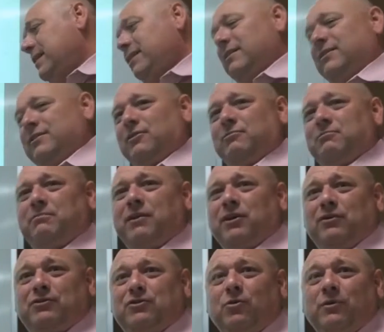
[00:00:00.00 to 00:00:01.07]
that they're,
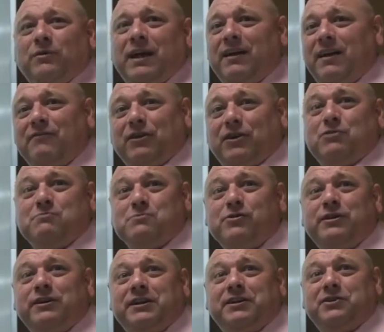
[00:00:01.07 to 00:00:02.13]
they're to- they have a
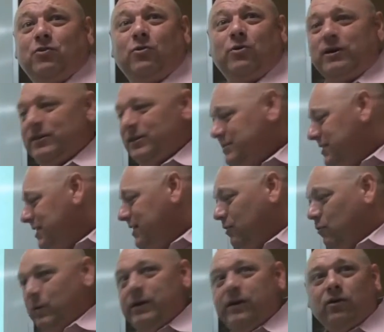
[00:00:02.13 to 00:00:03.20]
community toy that's
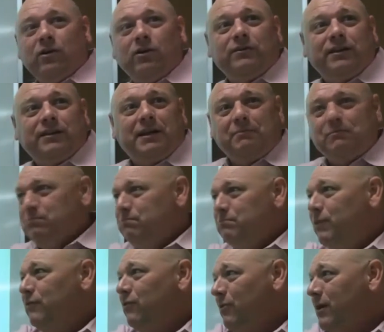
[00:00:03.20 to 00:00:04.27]
like a wheel that they
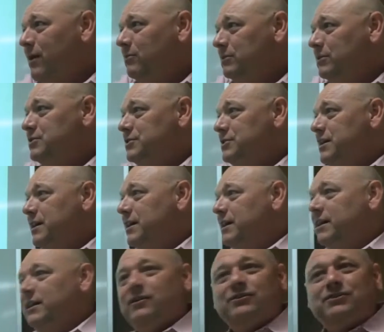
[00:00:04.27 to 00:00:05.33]
move around with a
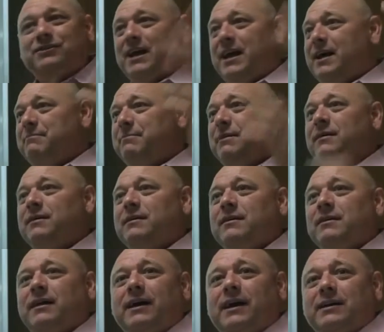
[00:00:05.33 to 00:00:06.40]
stick and they're just happy.
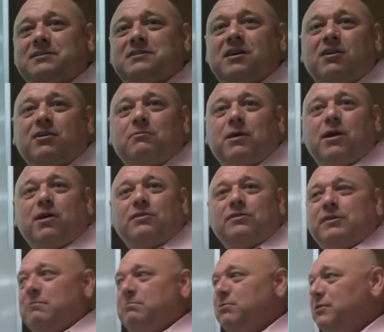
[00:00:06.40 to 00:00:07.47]
They got a soccer ball
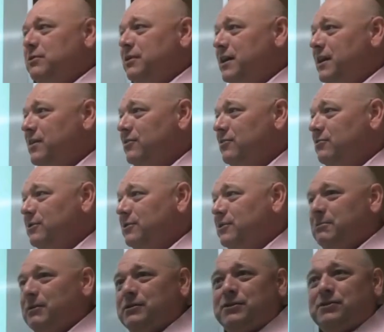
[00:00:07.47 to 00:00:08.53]
that they put together
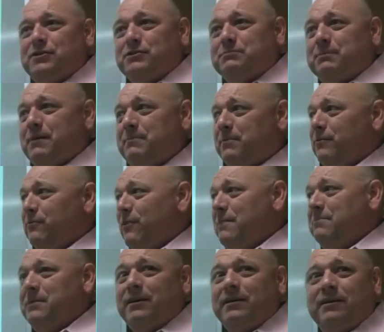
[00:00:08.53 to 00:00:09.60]
with a bunch of newspaper and
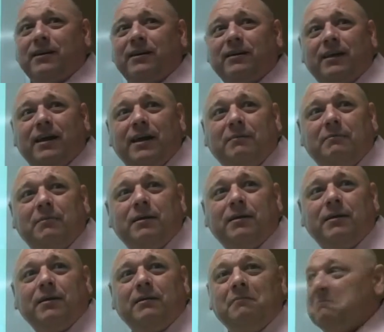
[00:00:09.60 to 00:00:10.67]
wrapped it in duct tape.
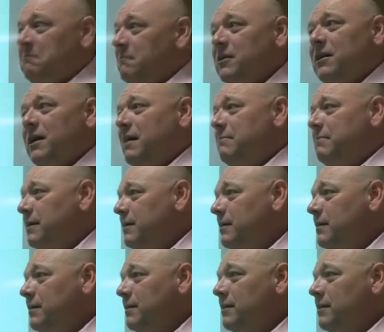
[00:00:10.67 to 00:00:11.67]
They're happy.